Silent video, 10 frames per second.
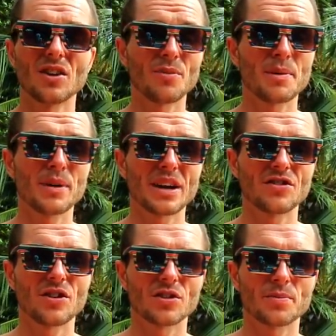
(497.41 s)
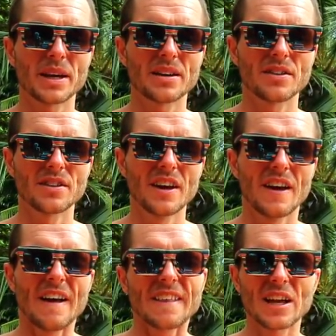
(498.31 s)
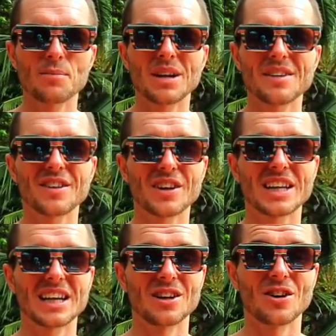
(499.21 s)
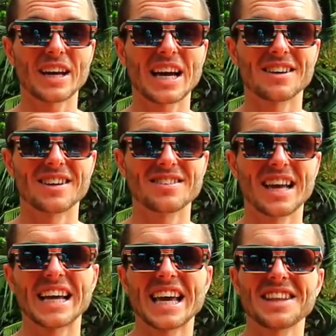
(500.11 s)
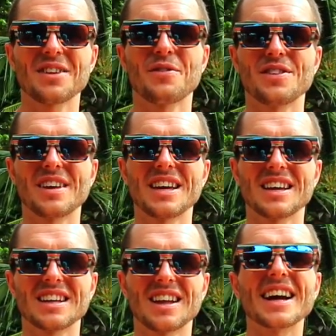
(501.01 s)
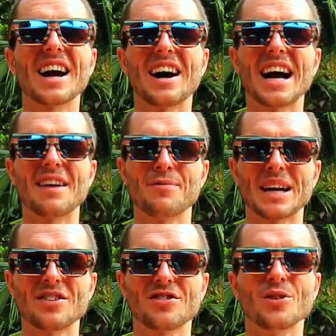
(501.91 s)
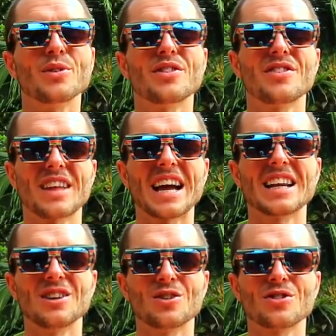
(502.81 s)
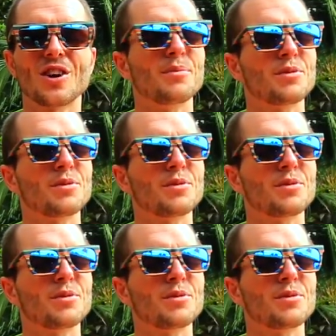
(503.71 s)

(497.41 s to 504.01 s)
A lot of people get shocked because they don't believe that you can eat a lot of calories and get a physique like I have managed to and sustain it long term,